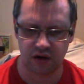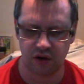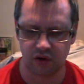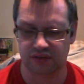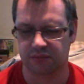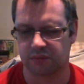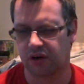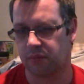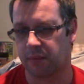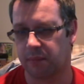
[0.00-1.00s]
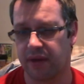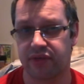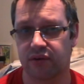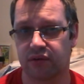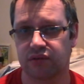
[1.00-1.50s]
like my
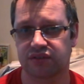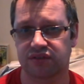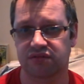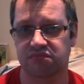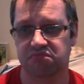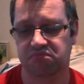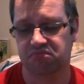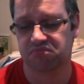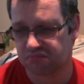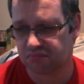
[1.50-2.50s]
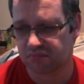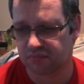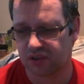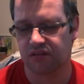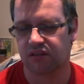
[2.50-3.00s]
menthols.
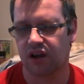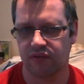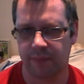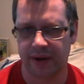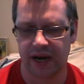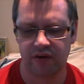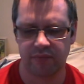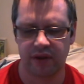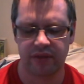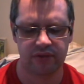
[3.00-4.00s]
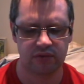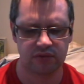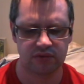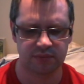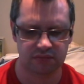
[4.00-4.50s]
Not overpowering
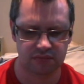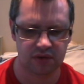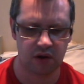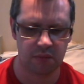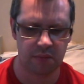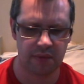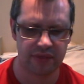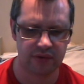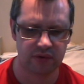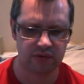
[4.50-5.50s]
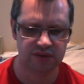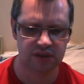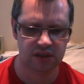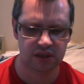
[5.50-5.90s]
menthols, but I like my menthols.